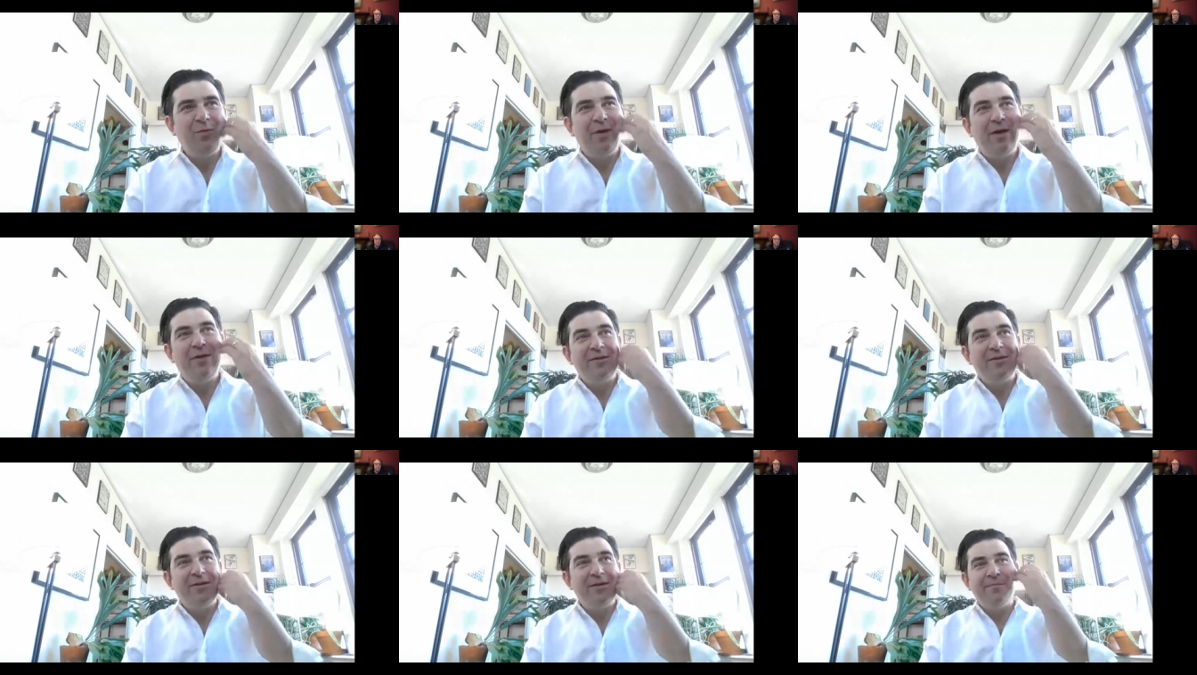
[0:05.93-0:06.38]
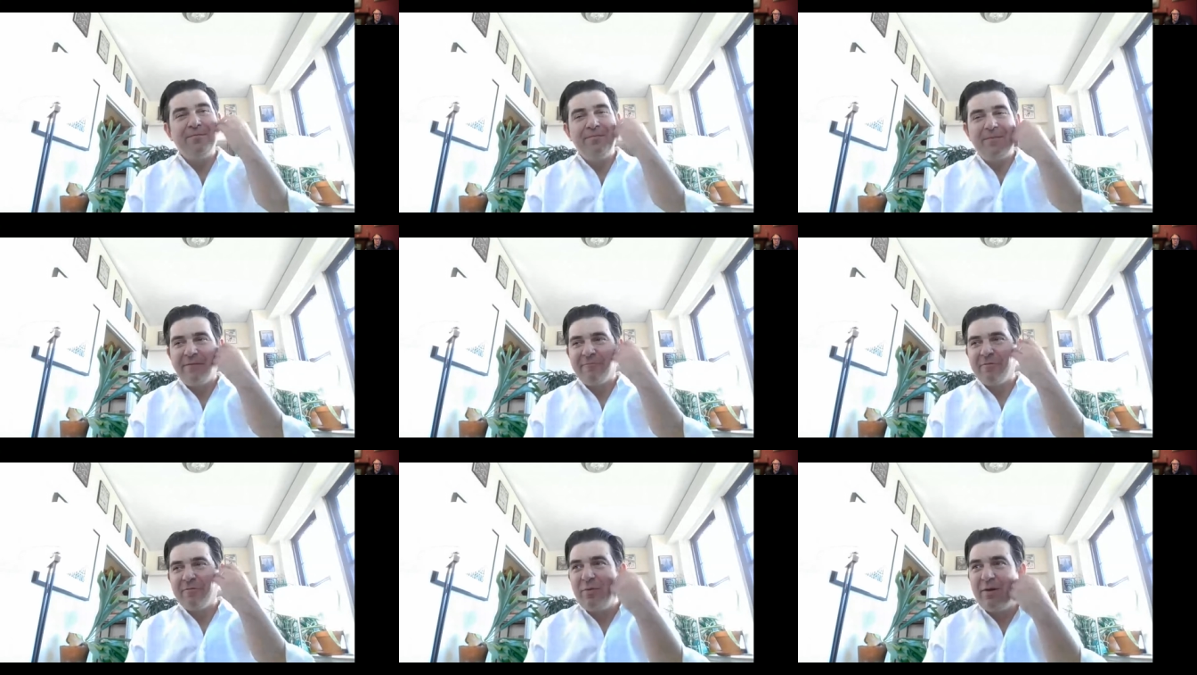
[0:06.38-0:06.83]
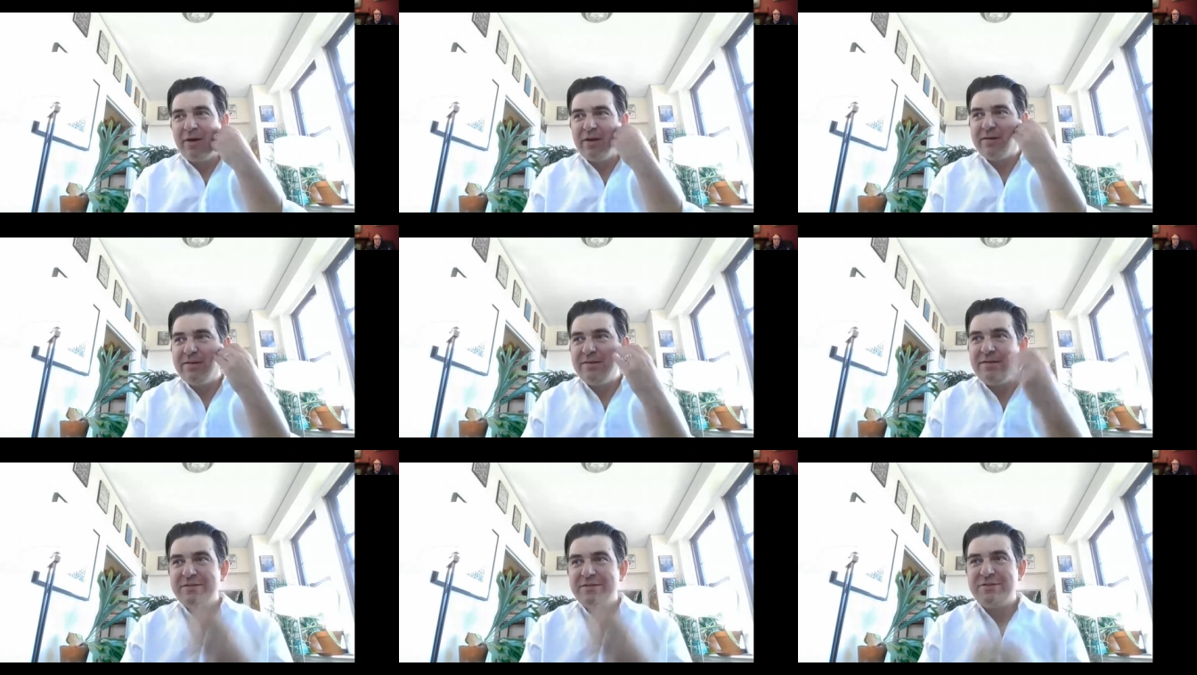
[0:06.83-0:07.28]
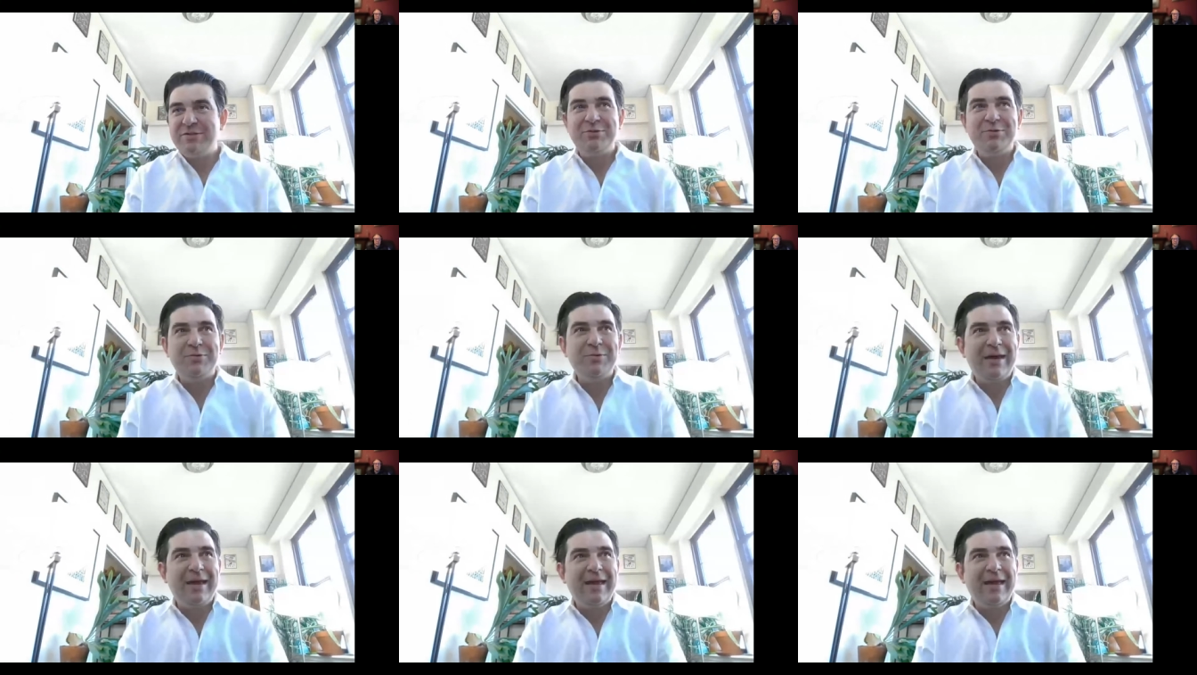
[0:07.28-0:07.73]
welcome everyone
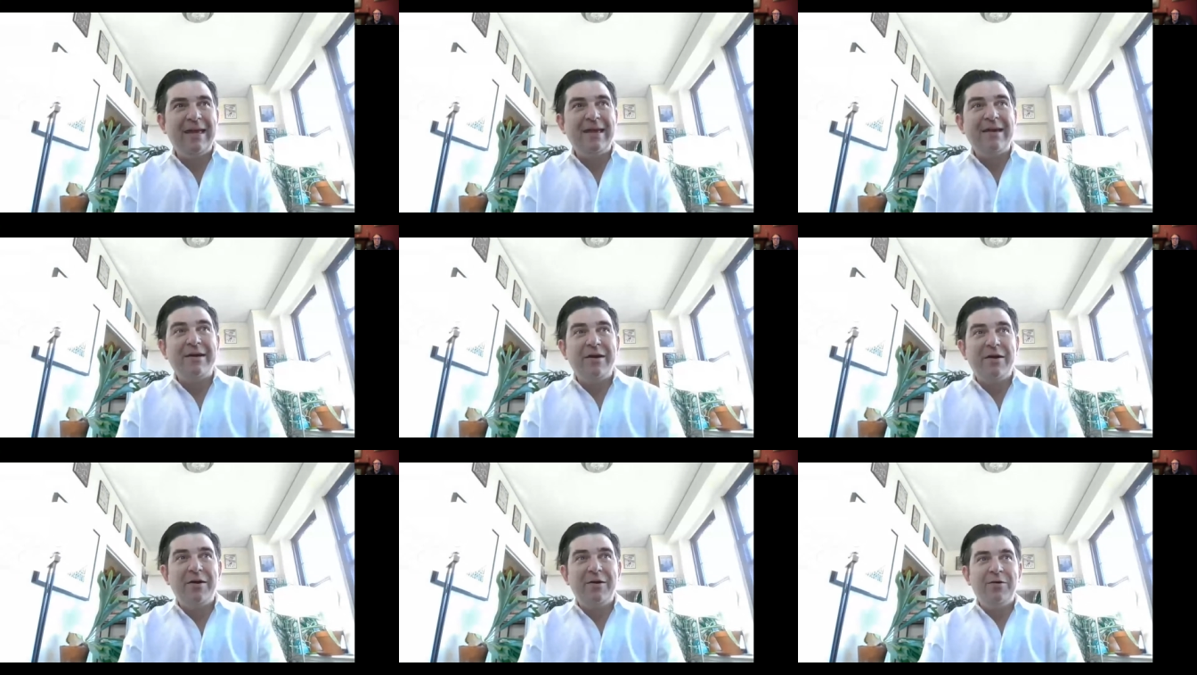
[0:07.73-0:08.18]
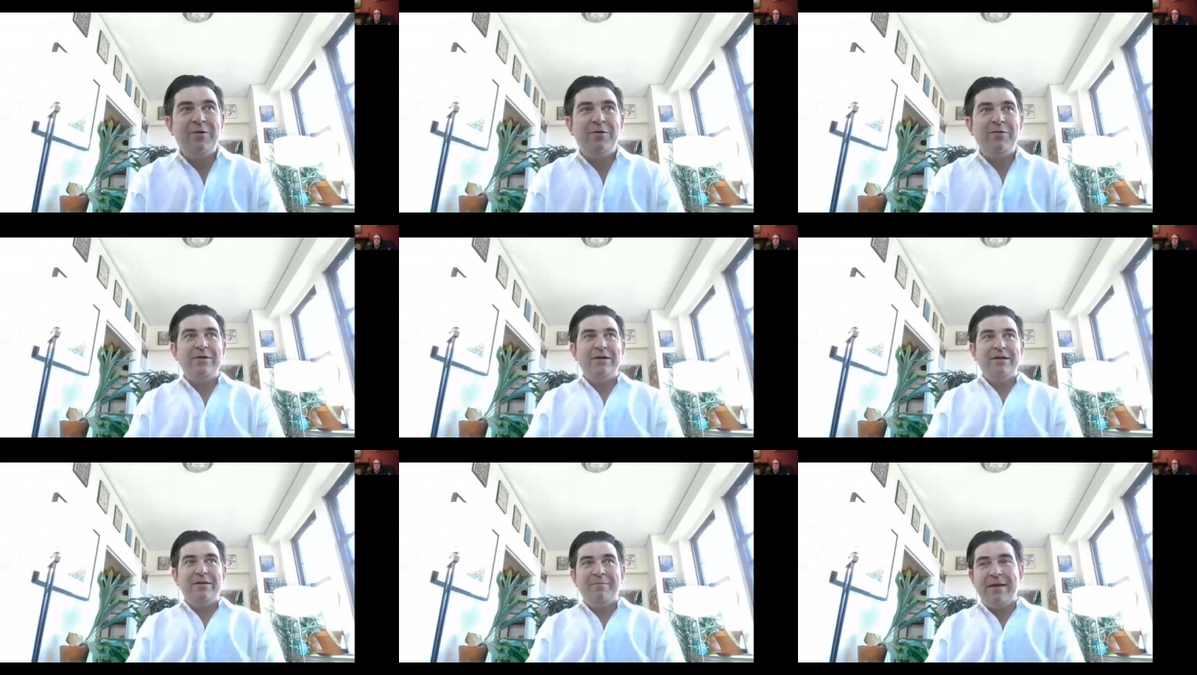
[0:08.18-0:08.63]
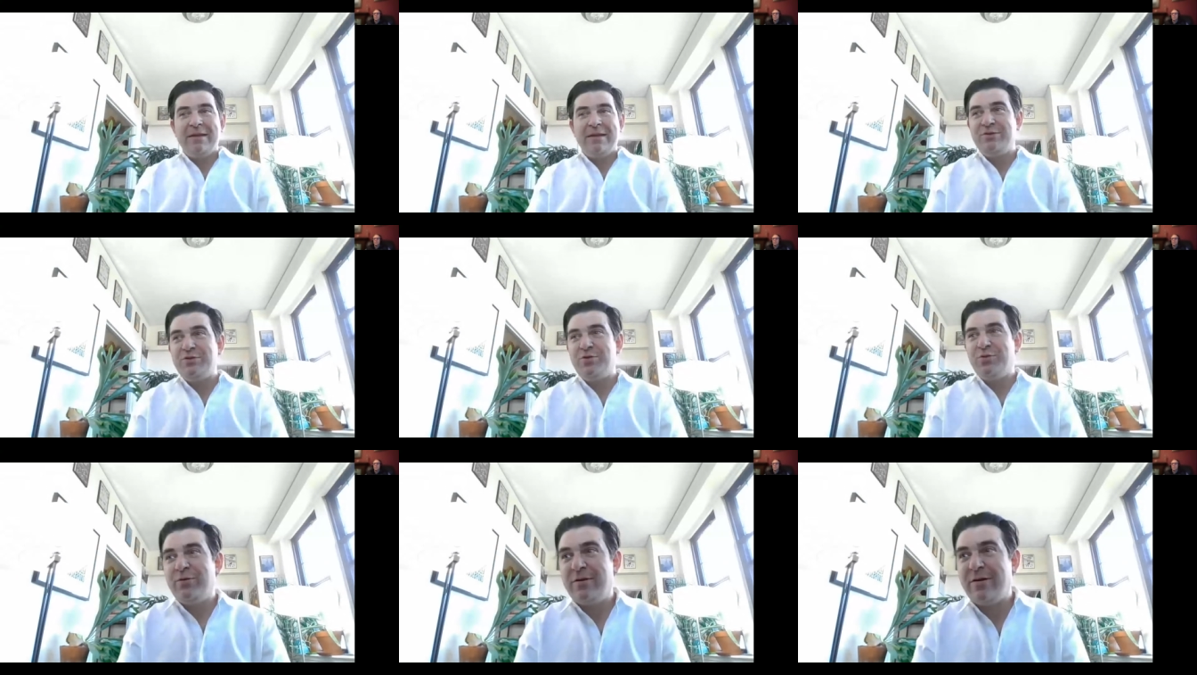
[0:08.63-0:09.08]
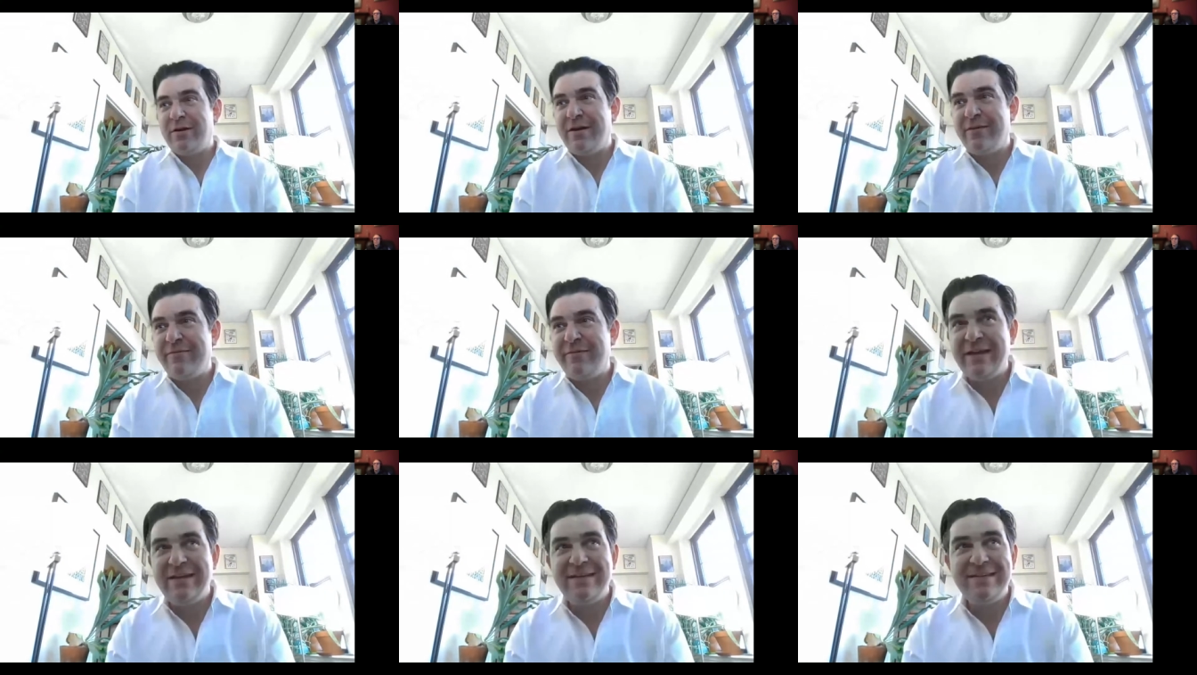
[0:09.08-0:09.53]
to a Codementor
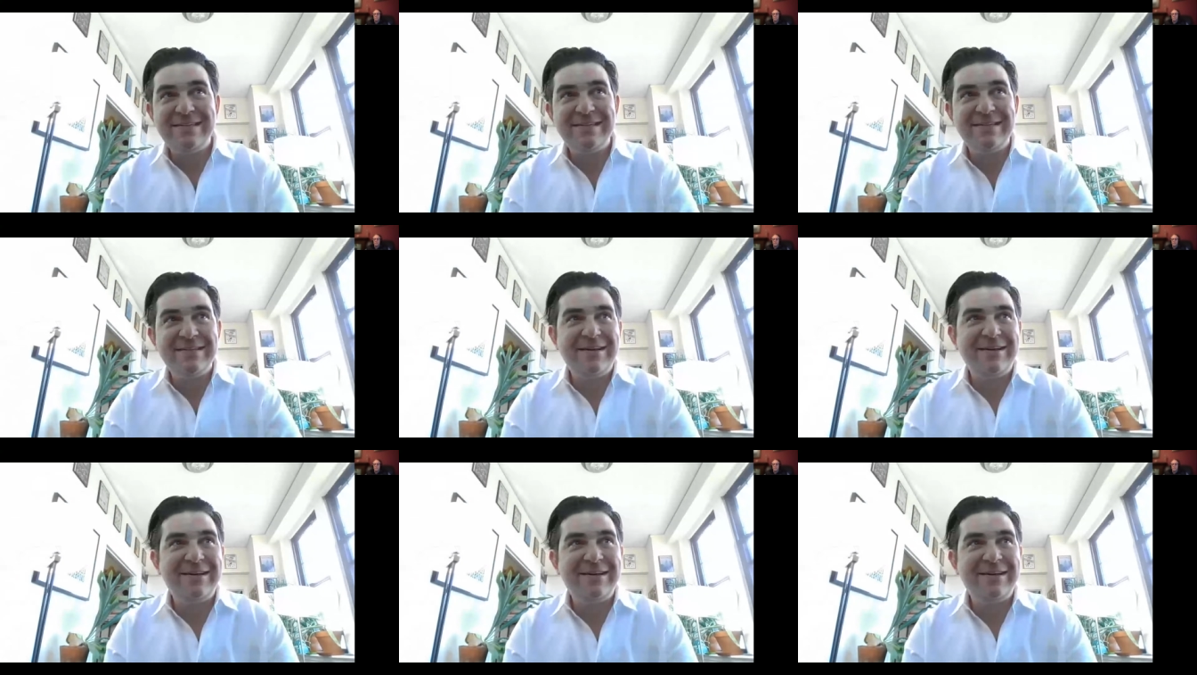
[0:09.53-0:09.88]
event.